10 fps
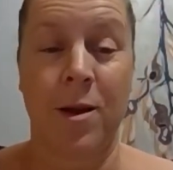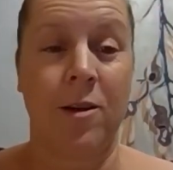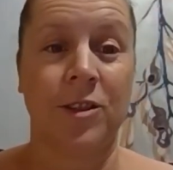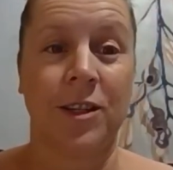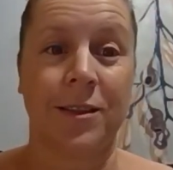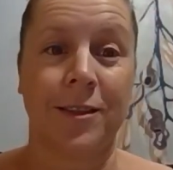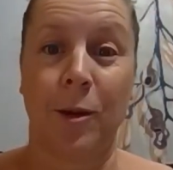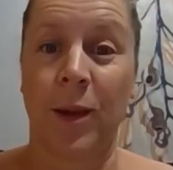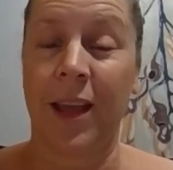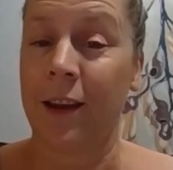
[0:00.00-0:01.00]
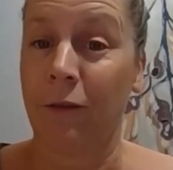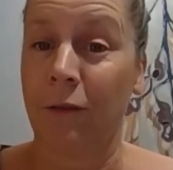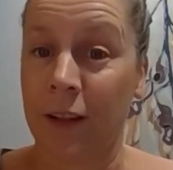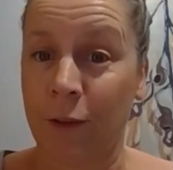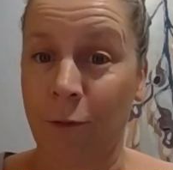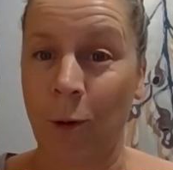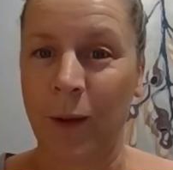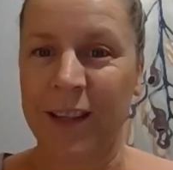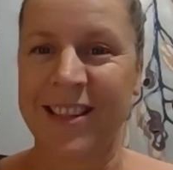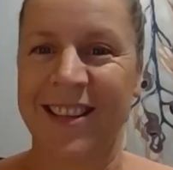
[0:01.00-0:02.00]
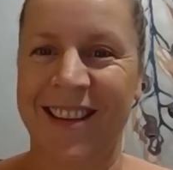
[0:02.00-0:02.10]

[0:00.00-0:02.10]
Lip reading: I'll just go ahead and read the foreword.